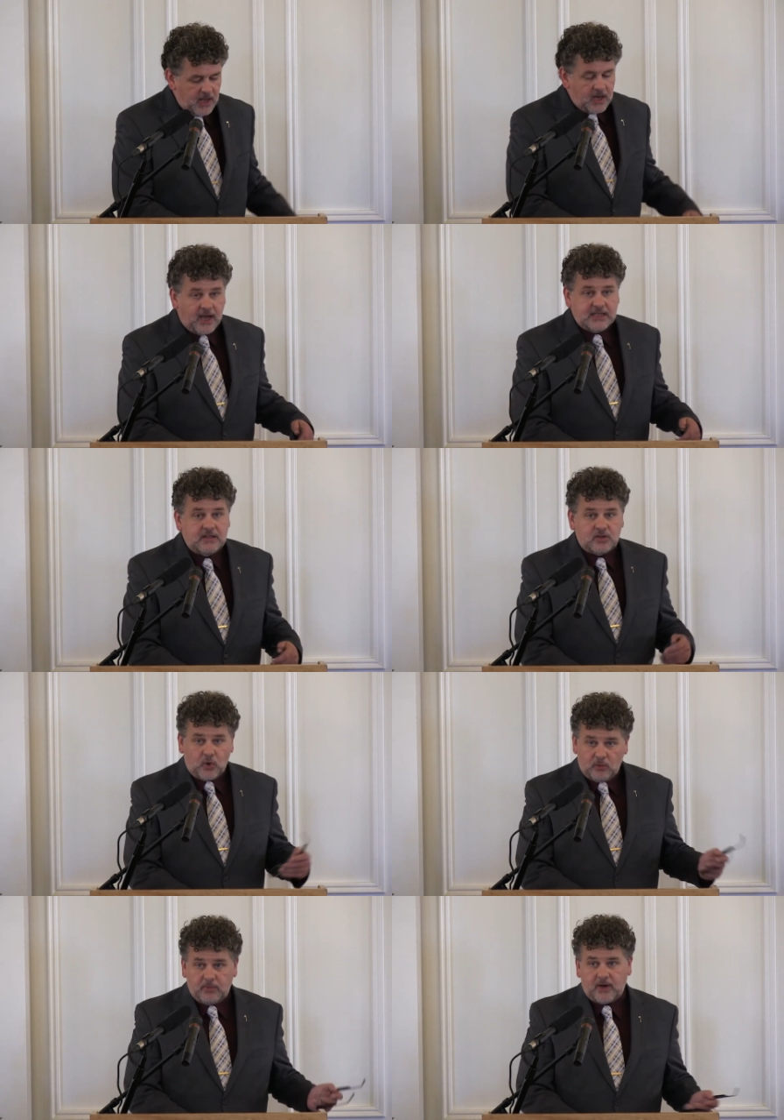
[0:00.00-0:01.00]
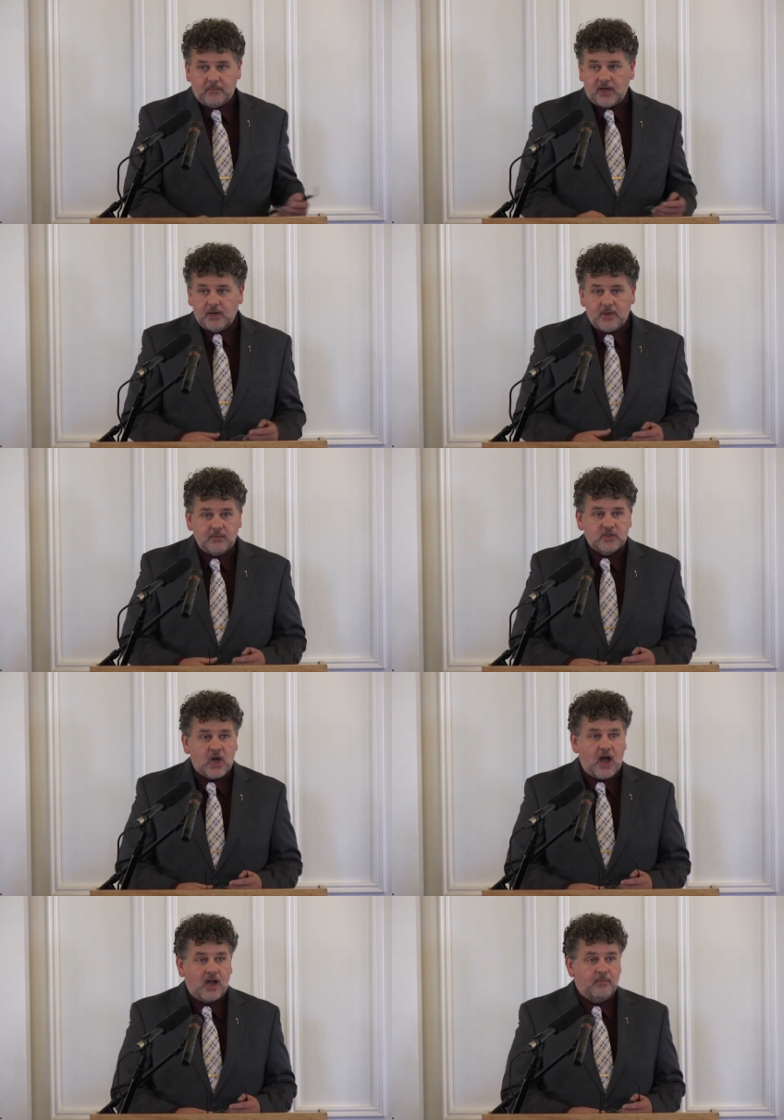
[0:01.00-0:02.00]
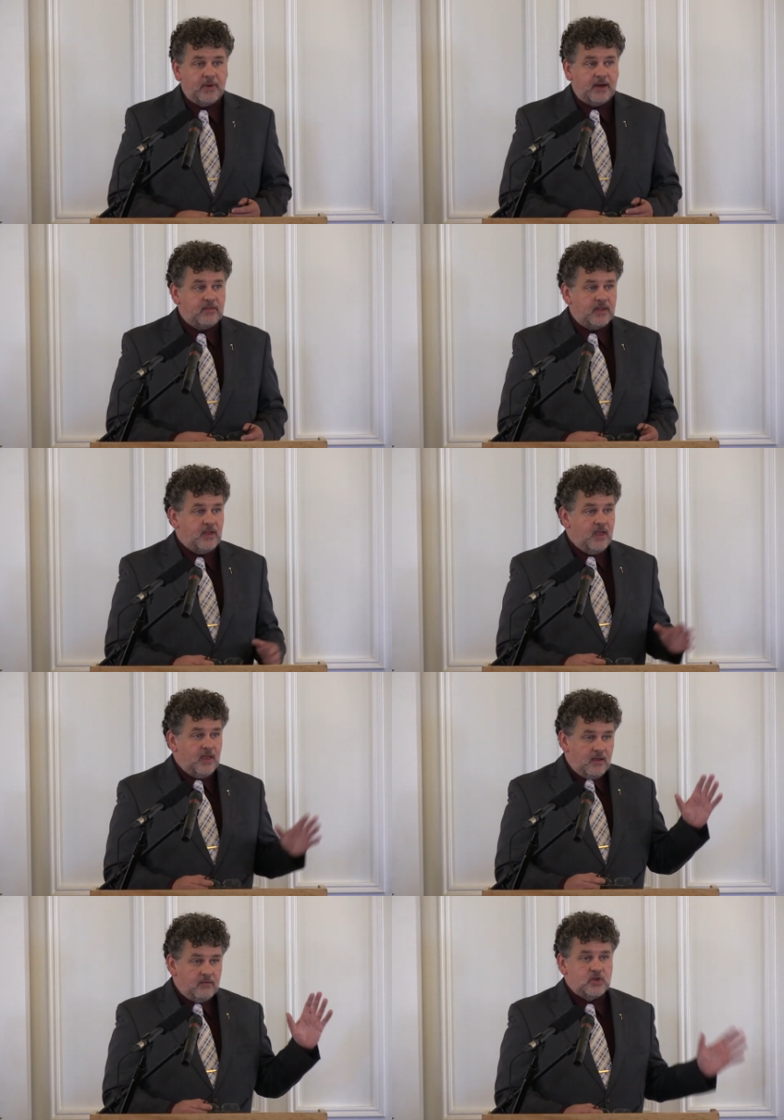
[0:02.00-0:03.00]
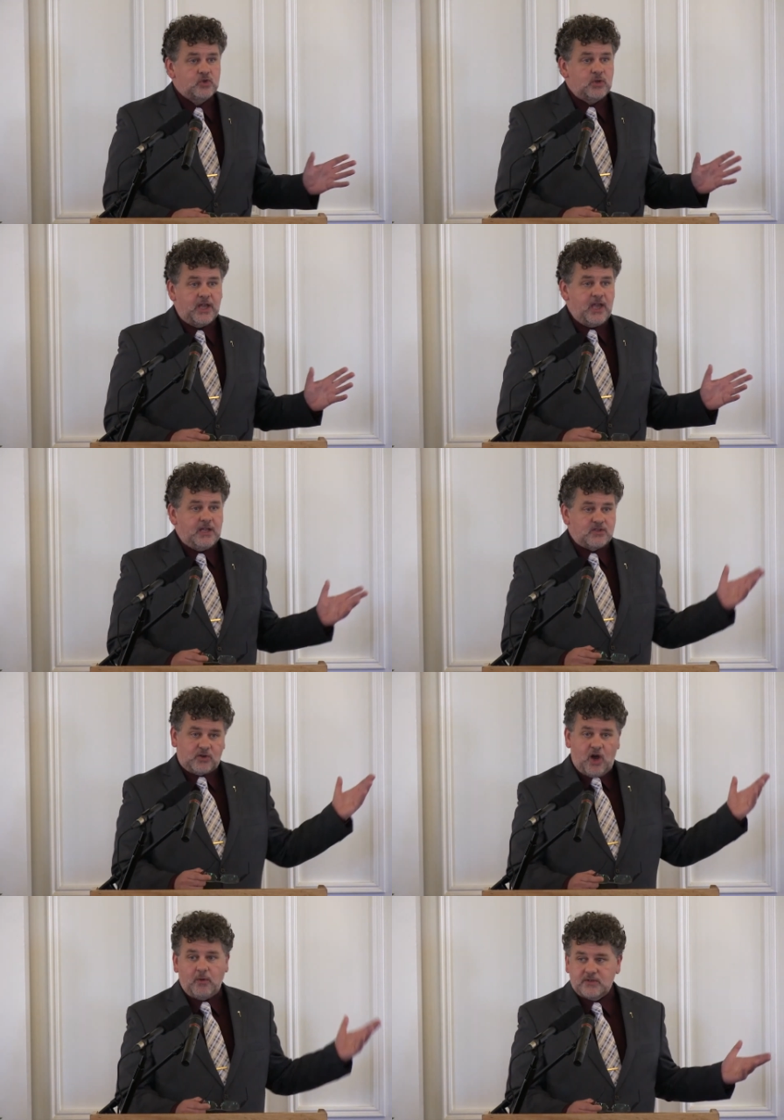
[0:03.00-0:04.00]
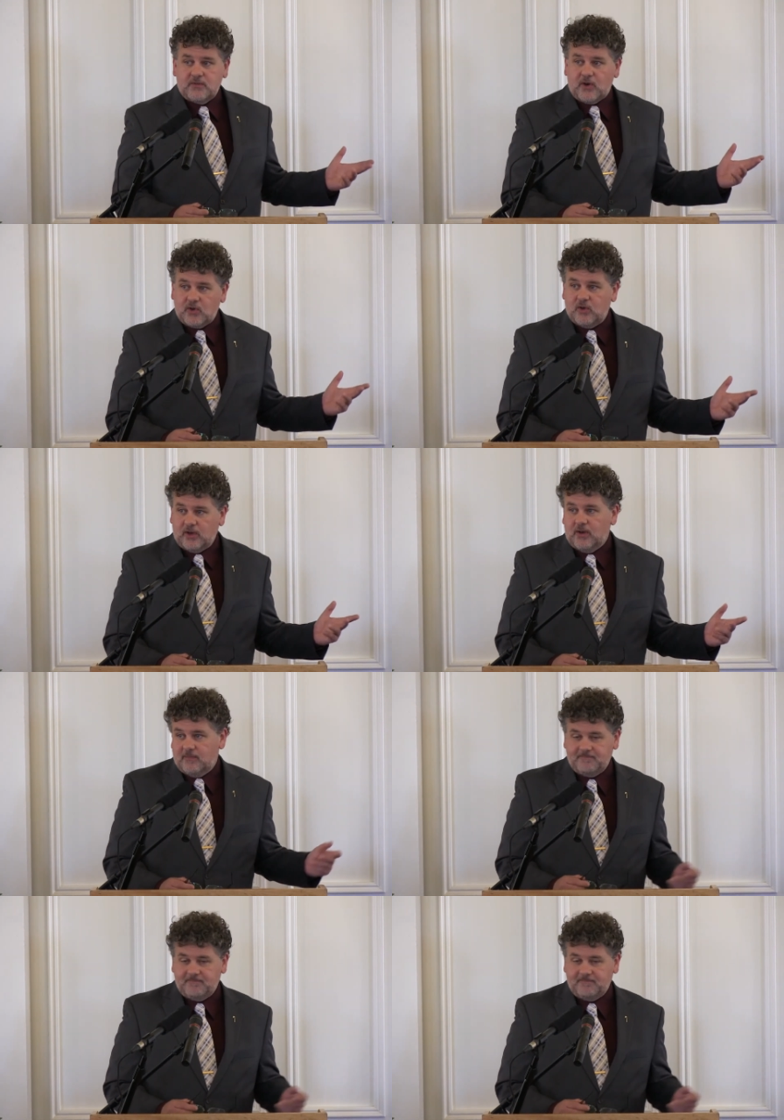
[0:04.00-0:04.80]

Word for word: I told Blair I'm not going to make him talk, but I think visual aids are always very good.